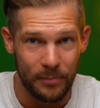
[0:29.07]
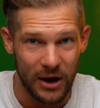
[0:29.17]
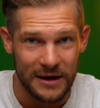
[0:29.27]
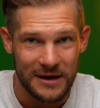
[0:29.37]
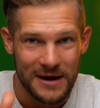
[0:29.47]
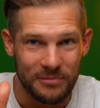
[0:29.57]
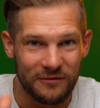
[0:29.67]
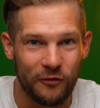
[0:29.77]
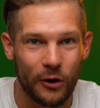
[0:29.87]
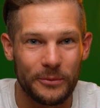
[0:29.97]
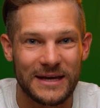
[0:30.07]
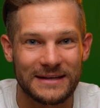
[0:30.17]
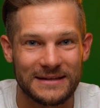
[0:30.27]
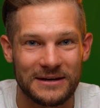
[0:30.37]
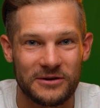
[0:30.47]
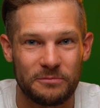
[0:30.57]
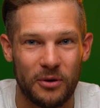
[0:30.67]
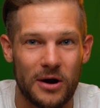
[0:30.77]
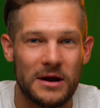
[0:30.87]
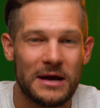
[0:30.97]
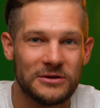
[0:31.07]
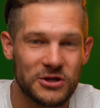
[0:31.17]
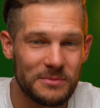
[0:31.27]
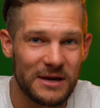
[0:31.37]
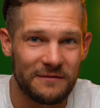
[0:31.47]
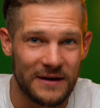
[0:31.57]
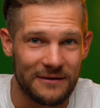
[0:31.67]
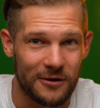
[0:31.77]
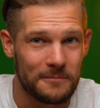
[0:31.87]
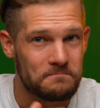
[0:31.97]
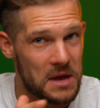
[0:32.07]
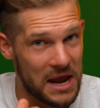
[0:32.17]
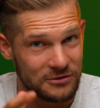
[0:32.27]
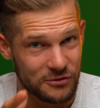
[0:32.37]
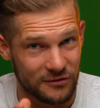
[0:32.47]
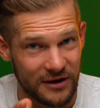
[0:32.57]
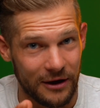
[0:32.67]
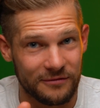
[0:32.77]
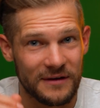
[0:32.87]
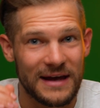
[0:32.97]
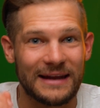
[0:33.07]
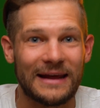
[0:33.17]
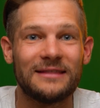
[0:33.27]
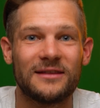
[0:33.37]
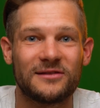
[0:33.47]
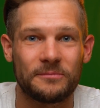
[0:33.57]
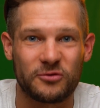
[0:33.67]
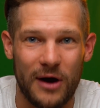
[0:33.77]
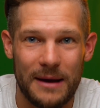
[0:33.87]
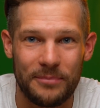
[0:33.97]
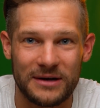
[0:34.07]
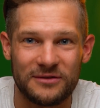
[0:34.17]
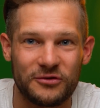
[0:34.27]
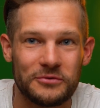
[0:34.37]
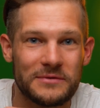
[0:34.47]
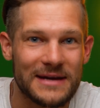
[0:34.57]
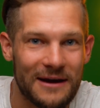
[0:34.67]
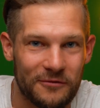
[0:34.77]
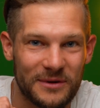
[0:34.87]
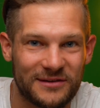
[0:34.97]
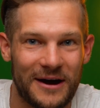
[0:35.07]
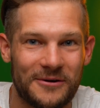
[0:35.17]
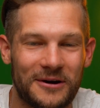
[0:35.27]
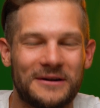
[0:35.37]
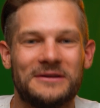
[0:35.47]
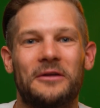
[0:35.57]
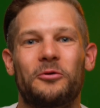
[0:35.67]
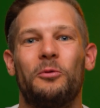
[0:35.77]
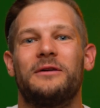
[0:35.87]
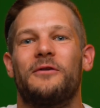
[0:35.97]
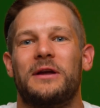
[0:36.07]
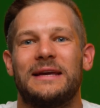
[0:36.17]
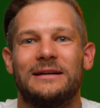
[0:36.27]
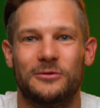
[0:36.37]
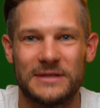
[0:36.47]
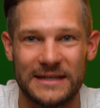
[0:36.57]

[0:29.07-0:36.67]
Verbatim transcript: But before we get to the good part, do me a favor and yourself and hit the subscribe button so you never miss out on another one of our killer